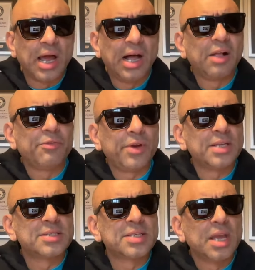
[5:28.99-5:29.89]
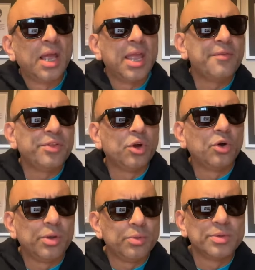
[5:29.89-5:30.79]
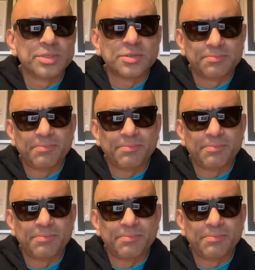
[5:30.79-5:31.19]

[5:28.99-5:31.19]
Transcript: Alvarez, yeah. even though he was,